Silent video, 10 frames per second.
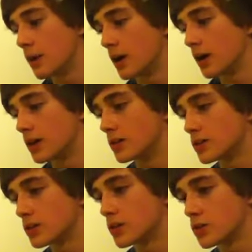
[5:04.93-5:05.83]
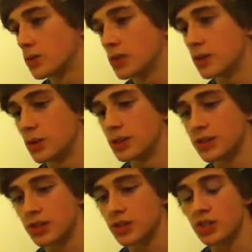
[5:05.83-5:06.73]
And so many
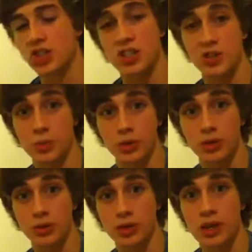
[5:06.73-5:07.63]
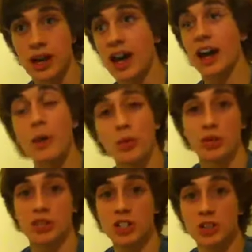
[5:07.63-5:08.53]
ways that you can change the world. And I
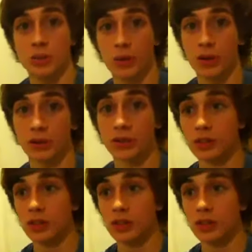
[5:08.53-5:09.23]
want to change the world.